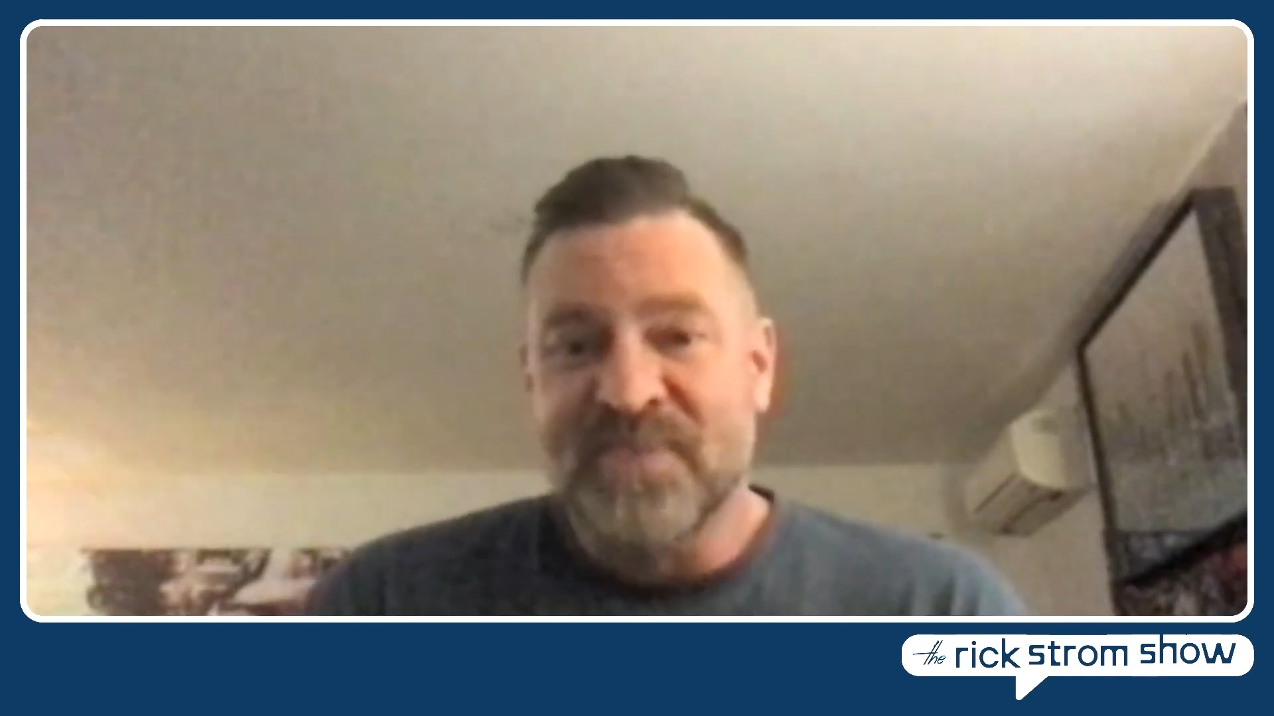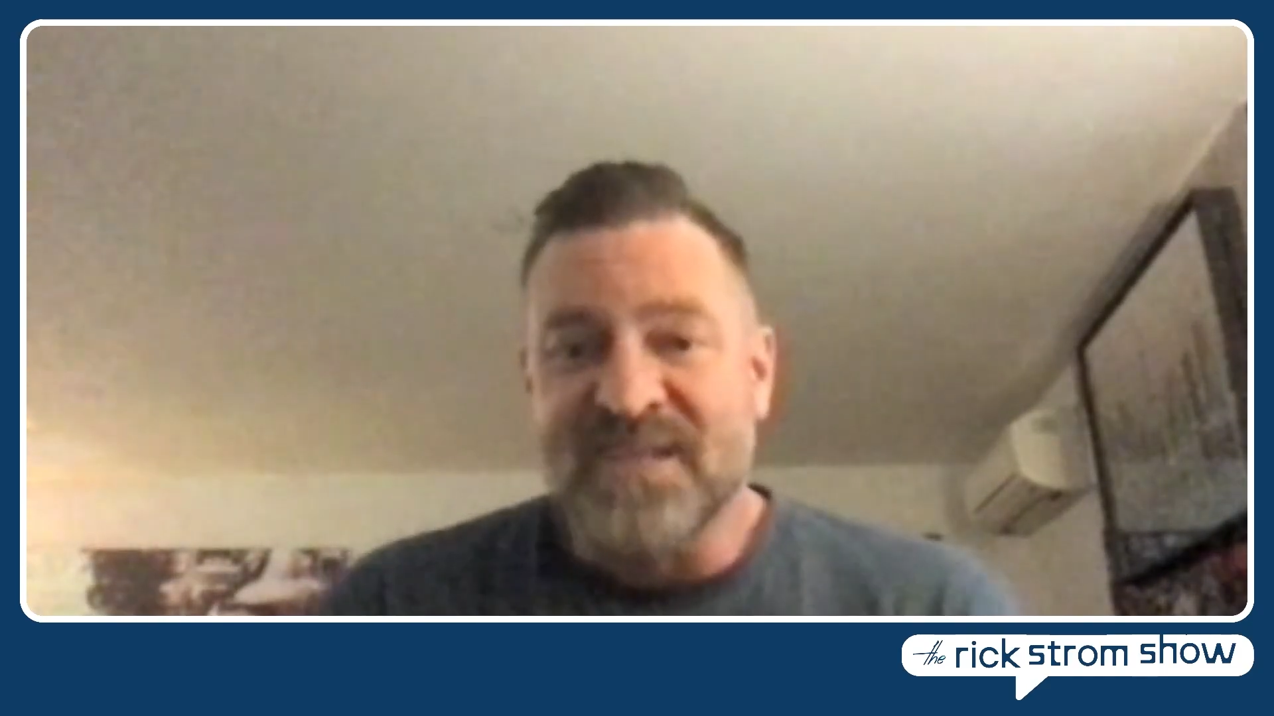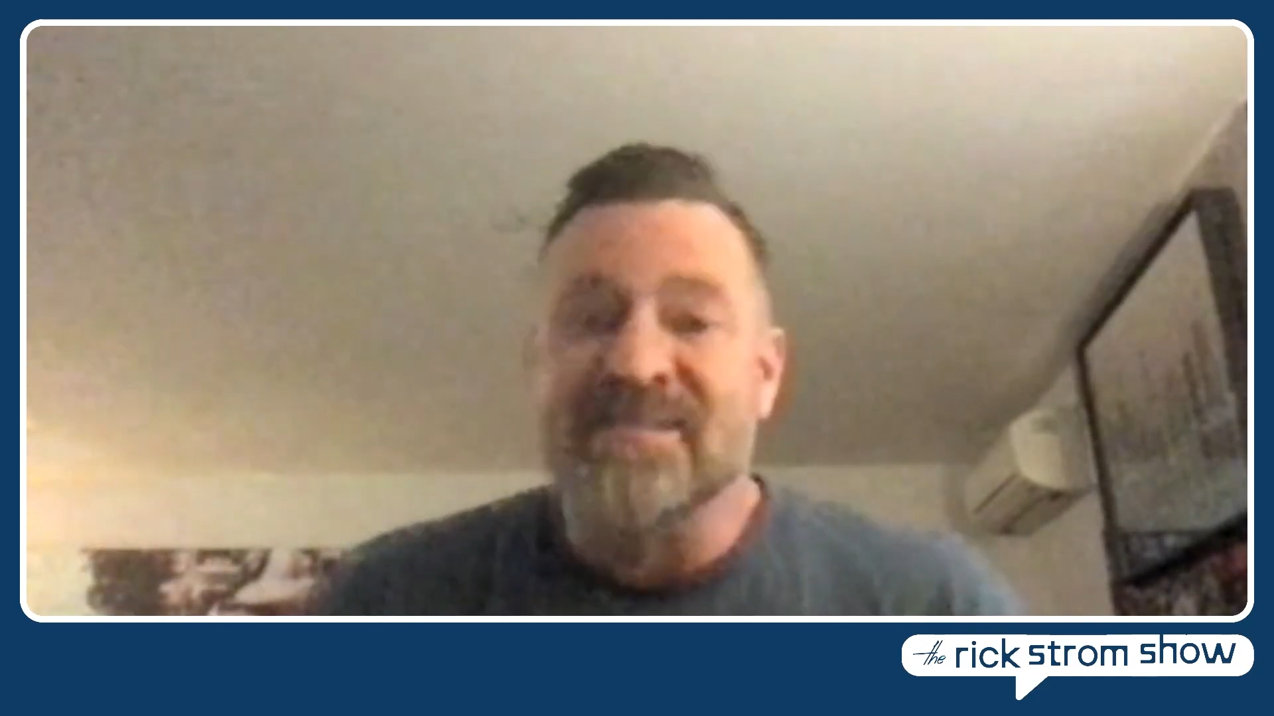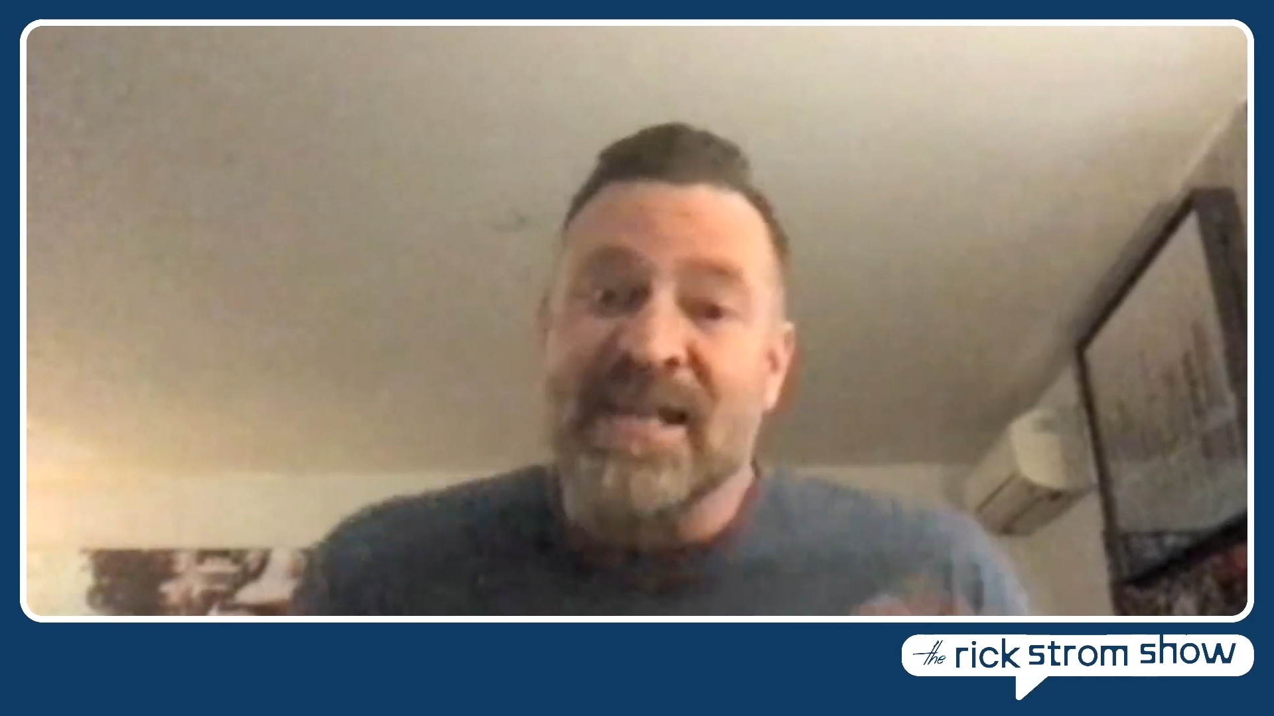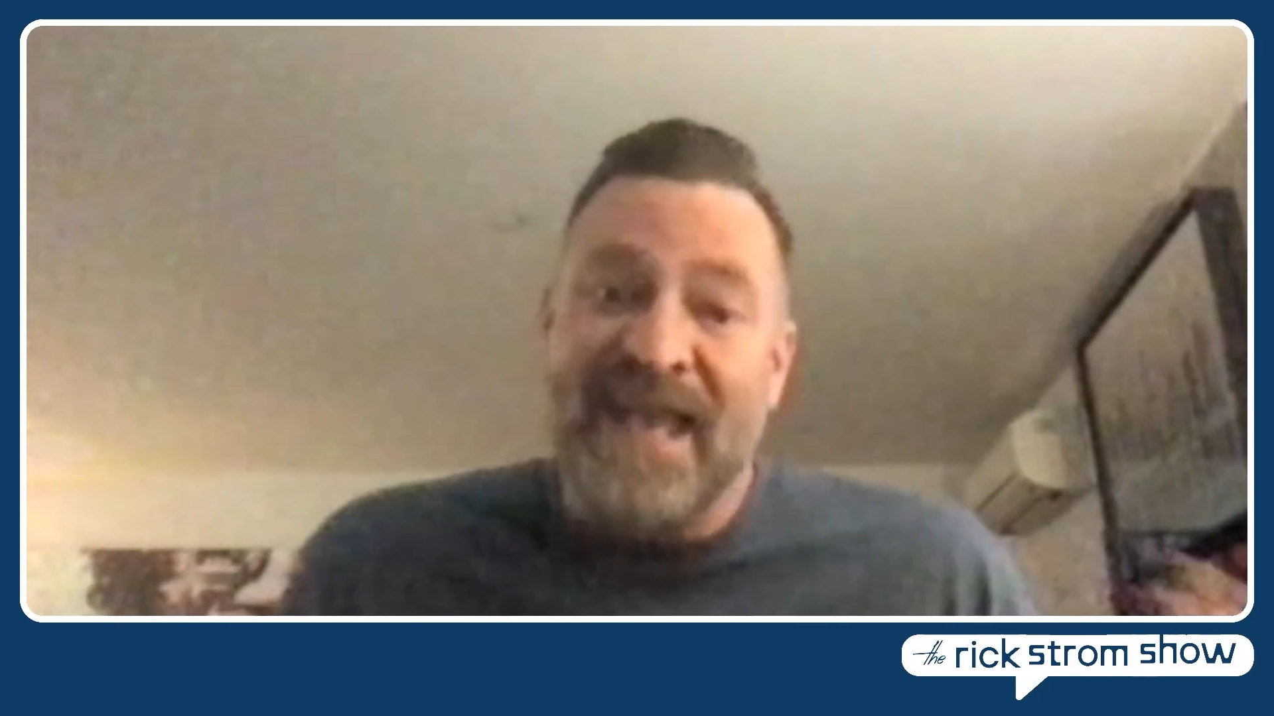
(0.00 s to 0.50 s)

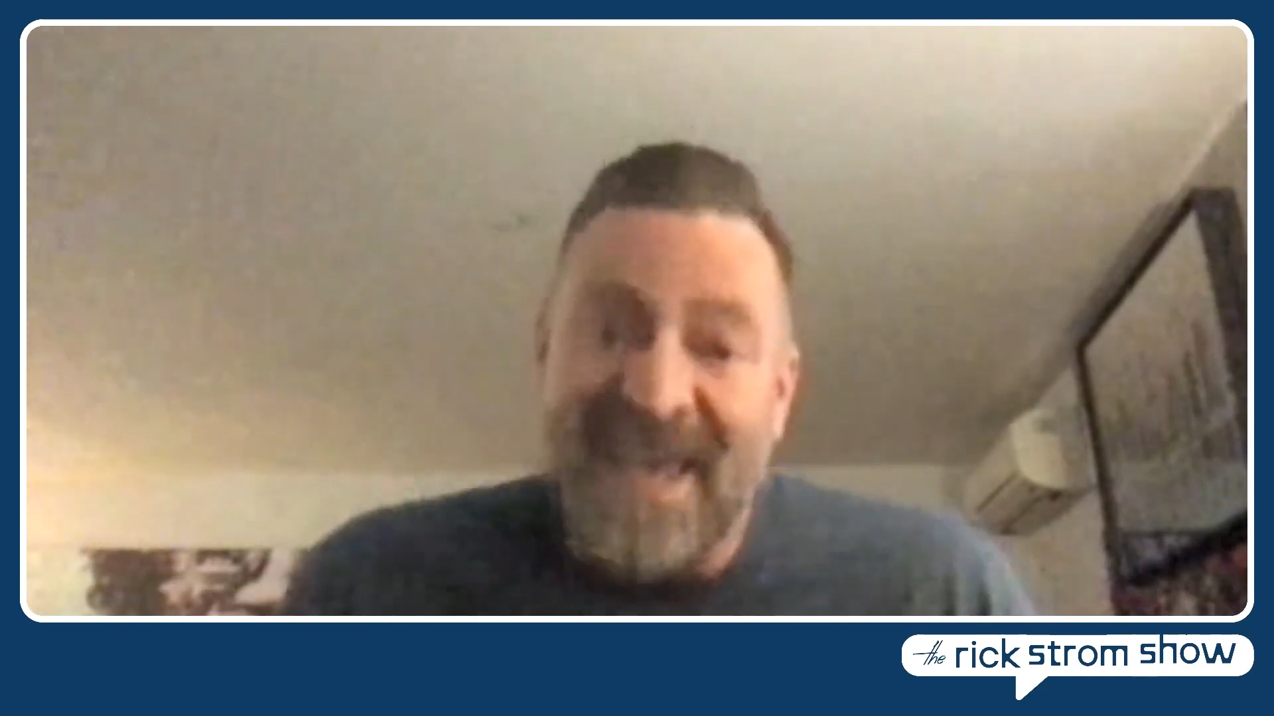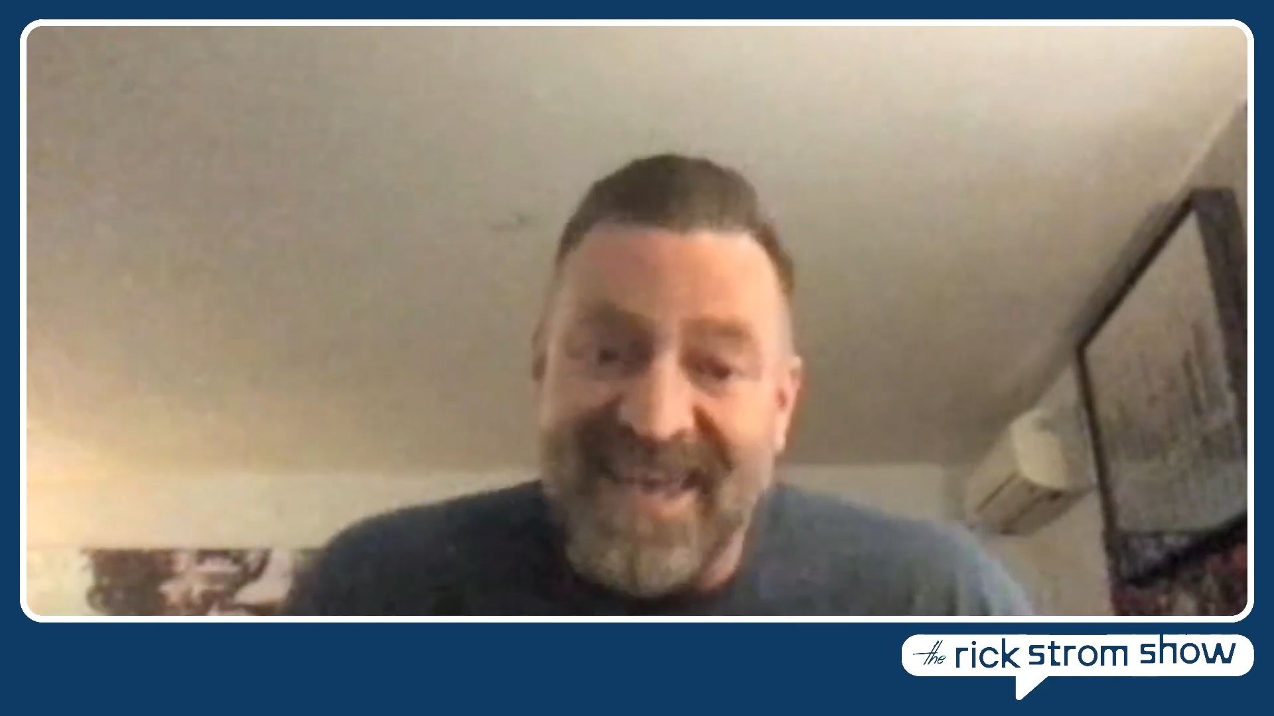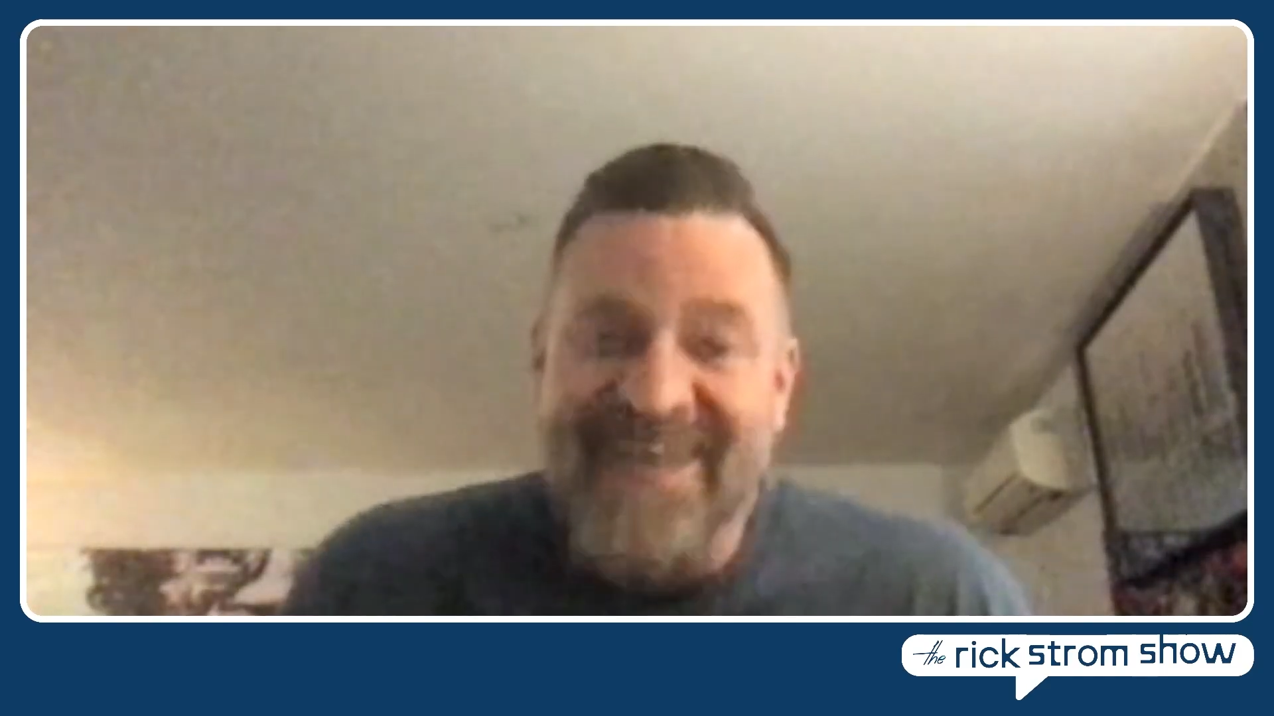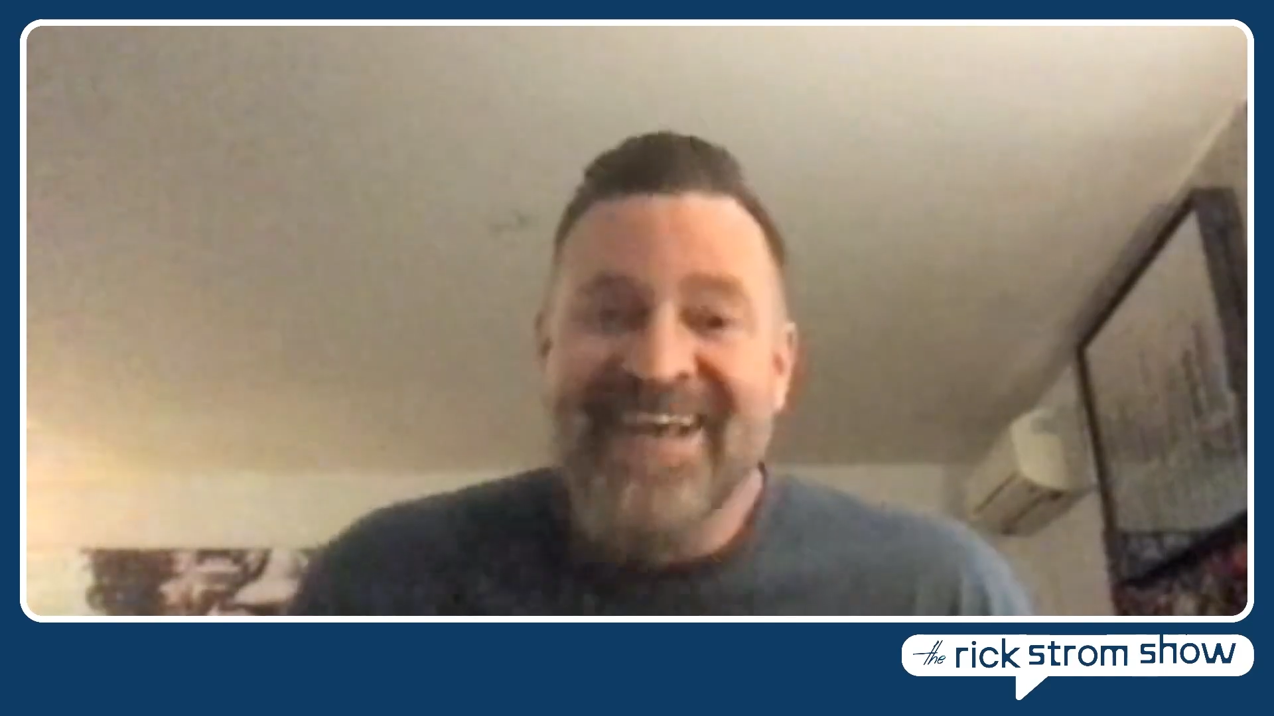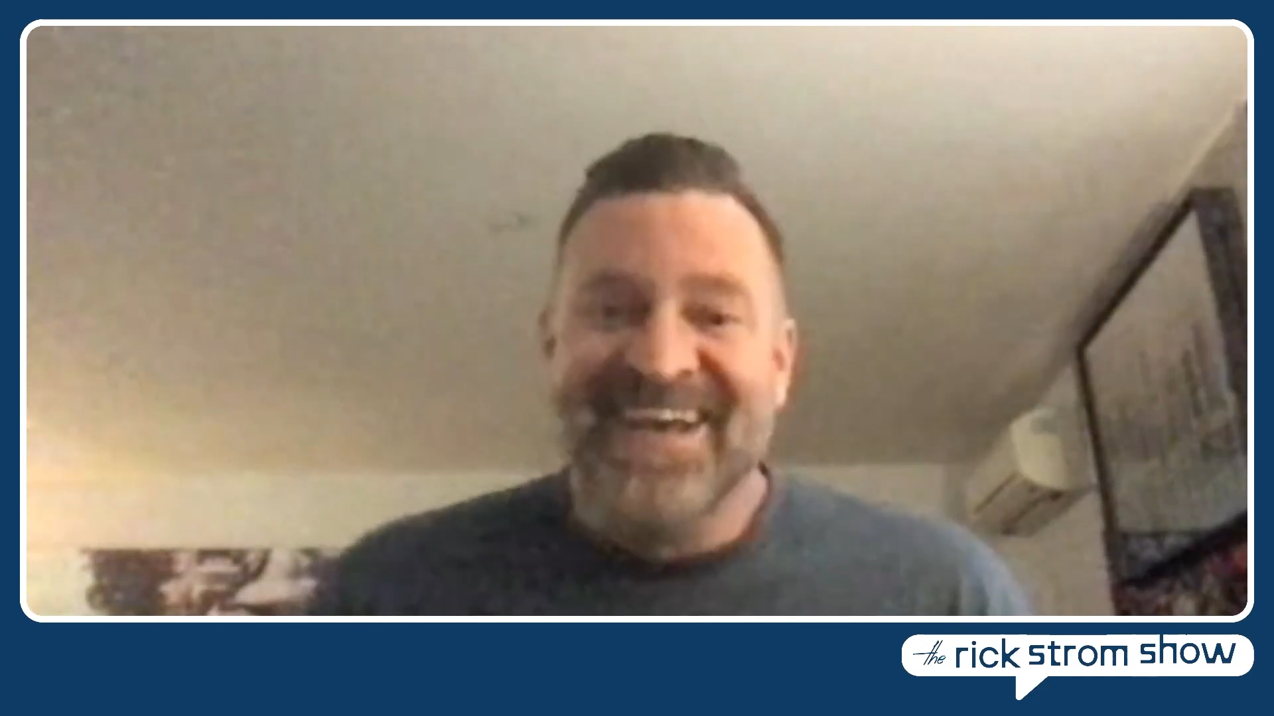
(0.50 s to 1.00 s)
and said, hey,